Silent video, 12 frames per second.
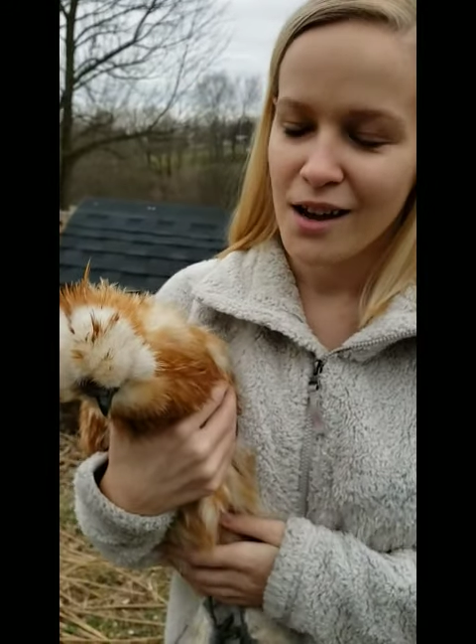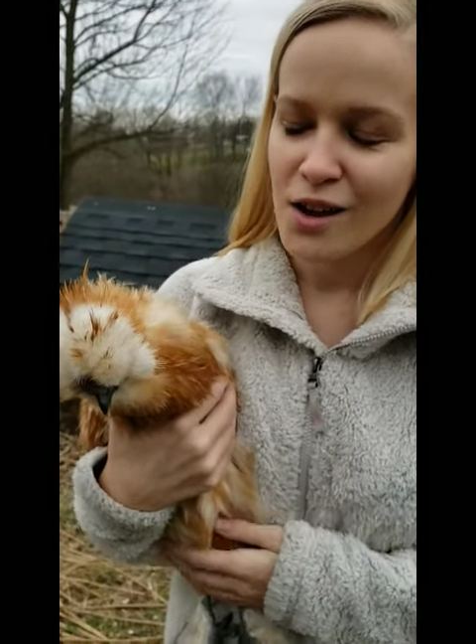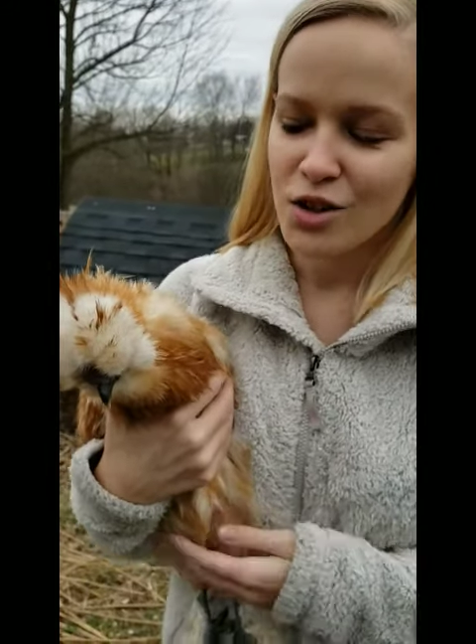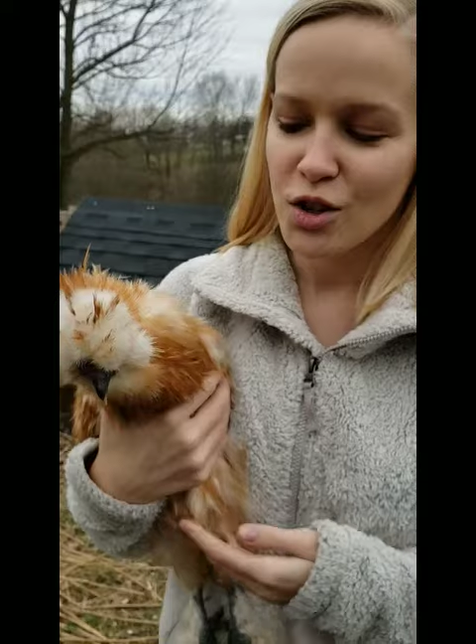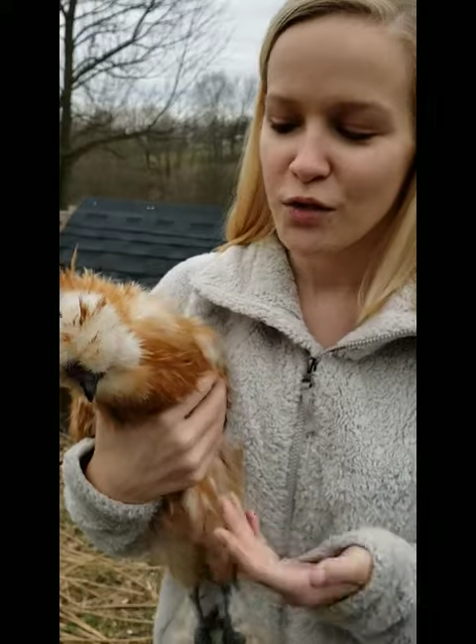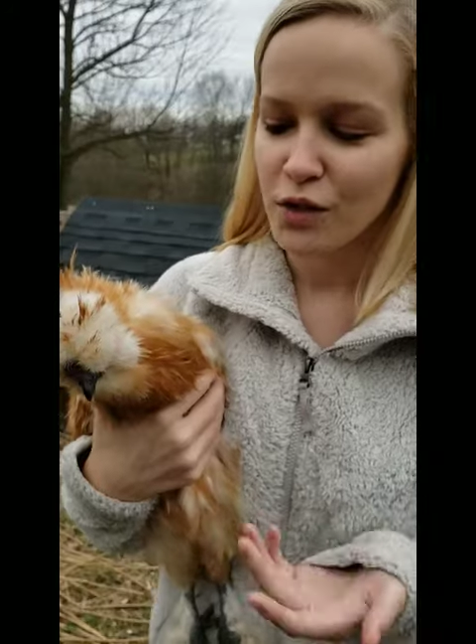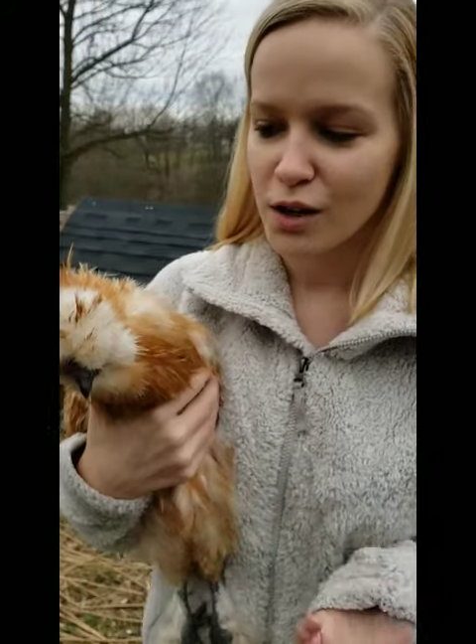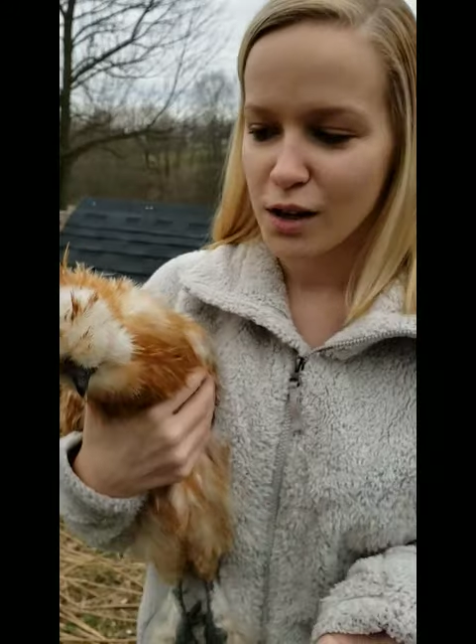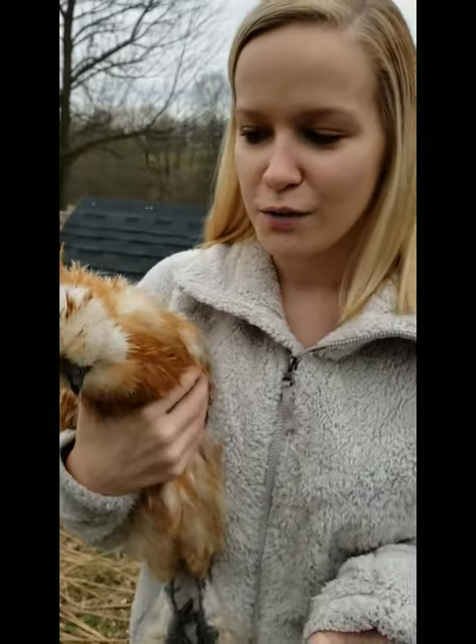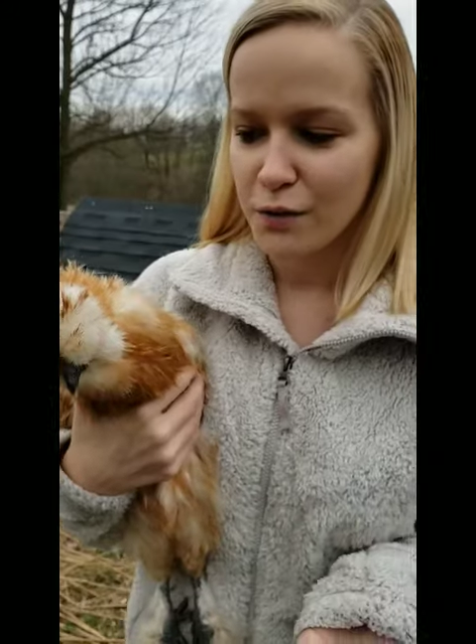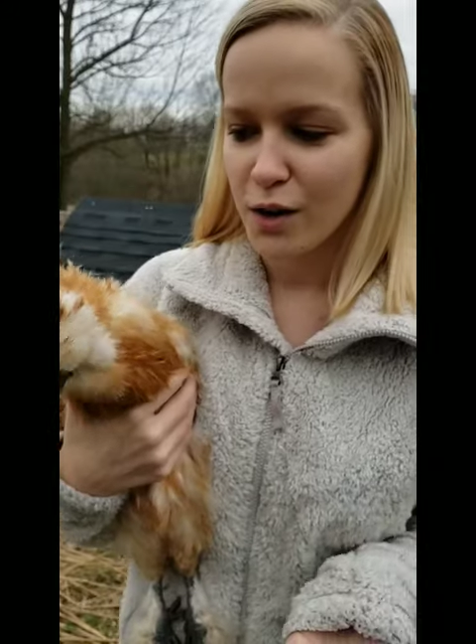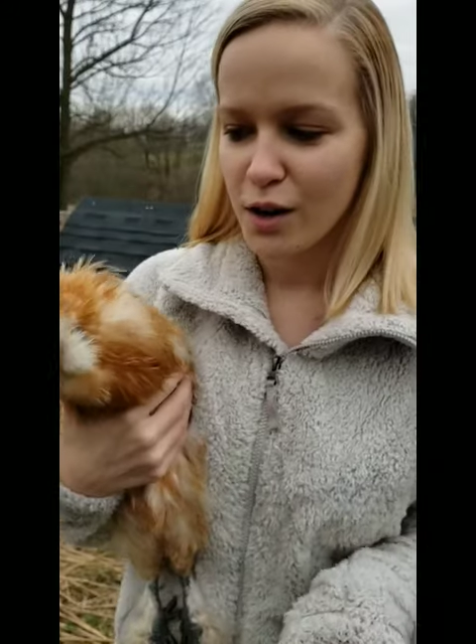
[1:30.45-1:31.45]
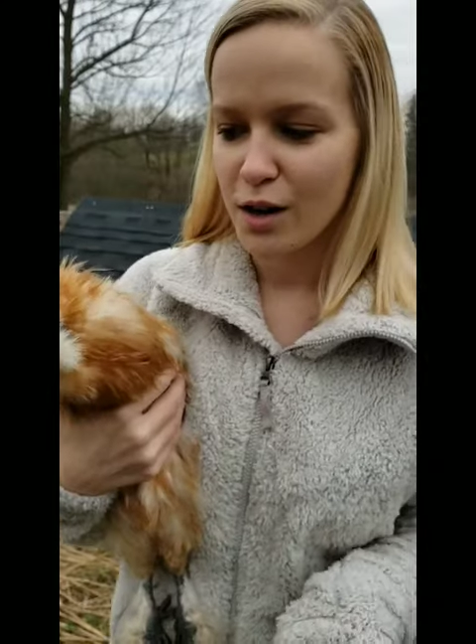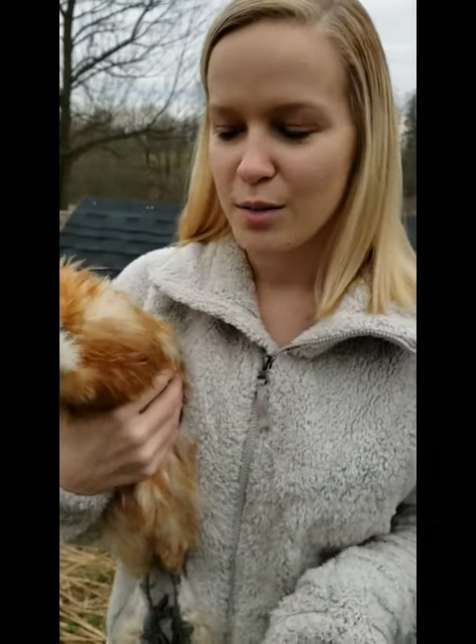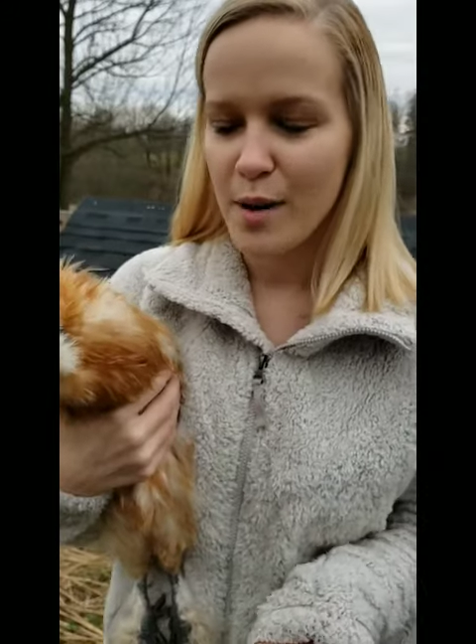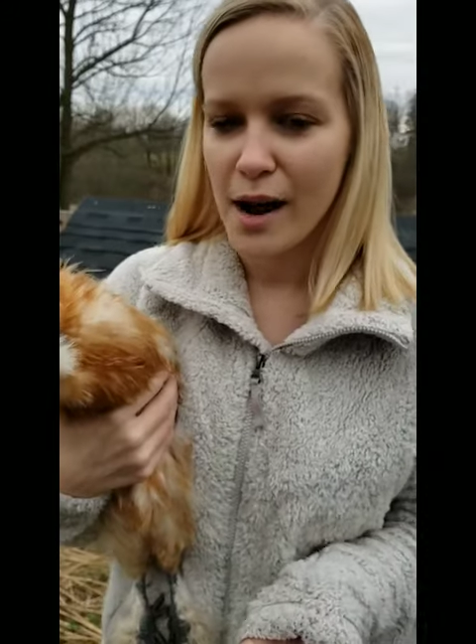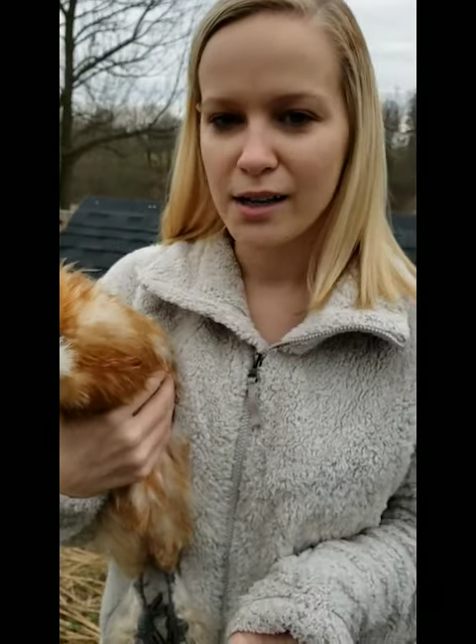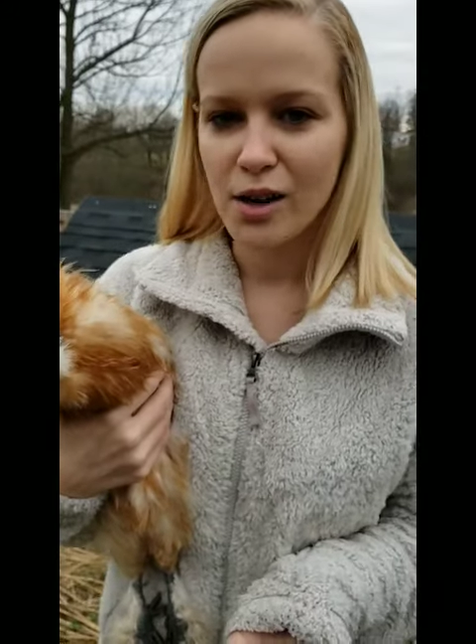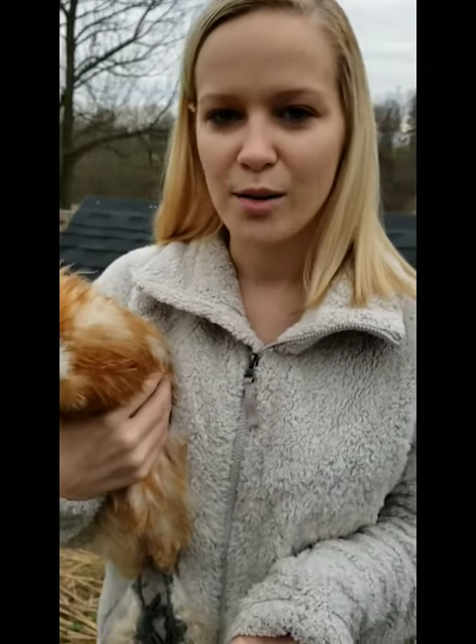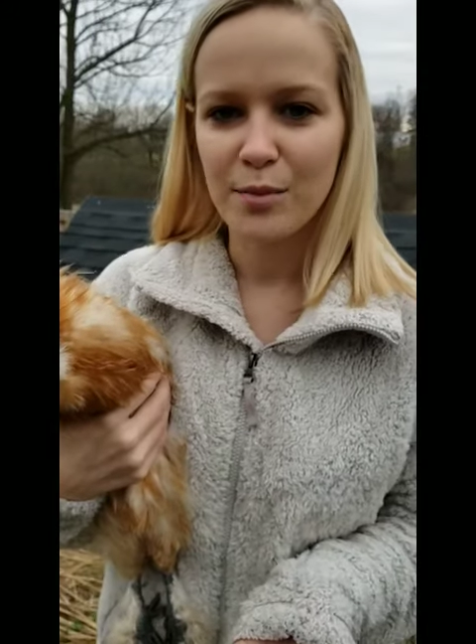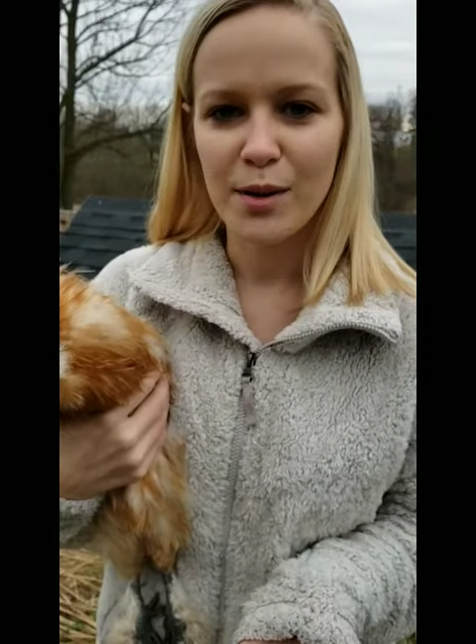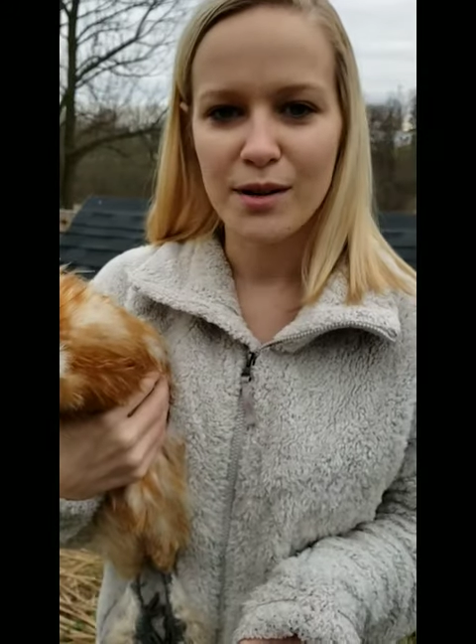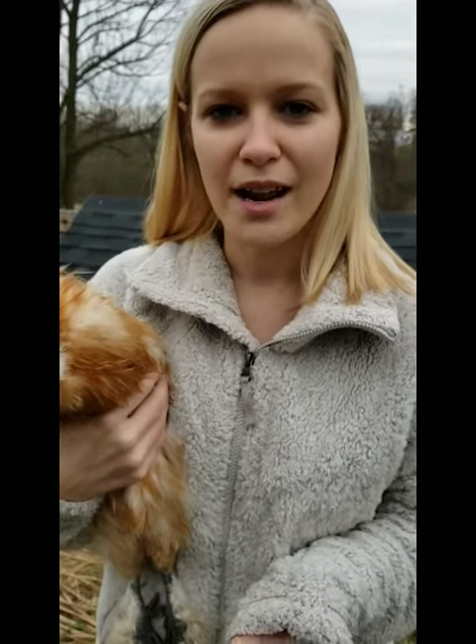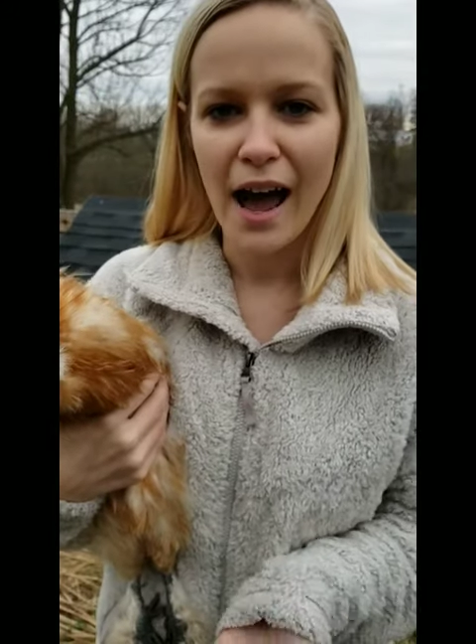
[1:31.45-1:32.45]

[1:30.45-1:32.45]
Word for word: So if you're looking for a good backyard bird